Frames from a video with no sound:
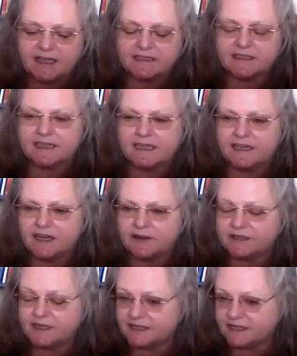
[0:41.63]
and
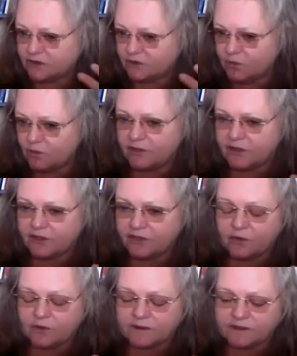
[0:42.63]
noticed what the
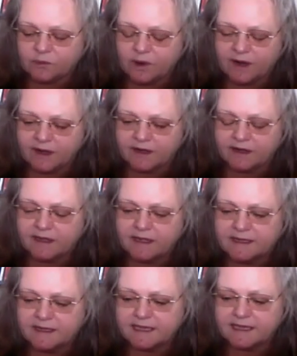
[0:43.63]
thoughts were.
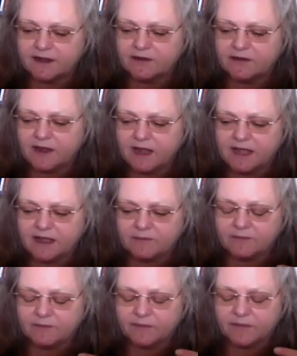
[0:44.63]
So
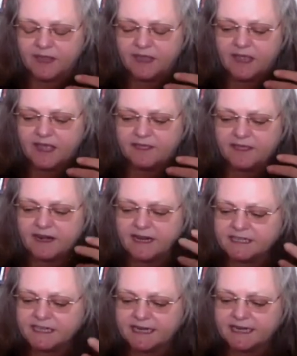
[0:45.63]
then
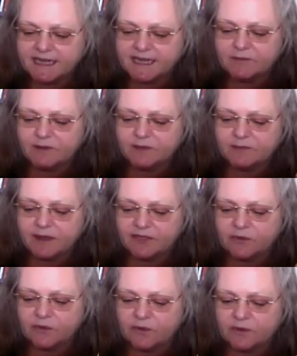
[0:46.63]
I checked in with my
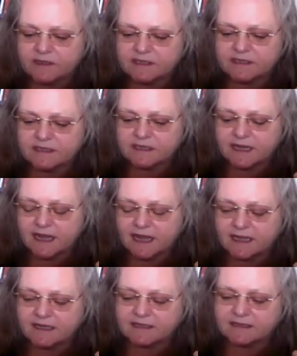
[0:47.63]
thoughts
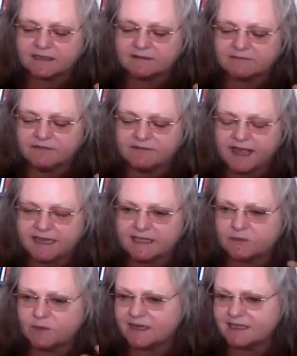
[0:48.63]
and
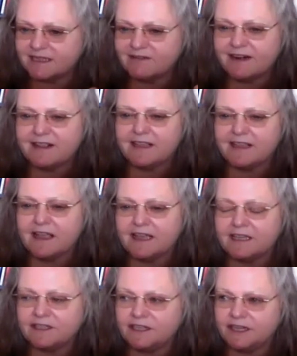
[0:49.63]
reflected, well, is there anything I
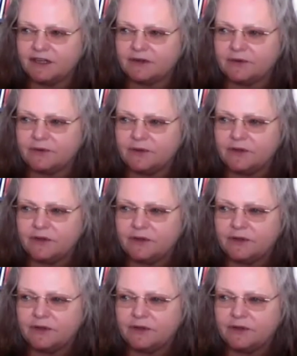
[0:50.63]
can do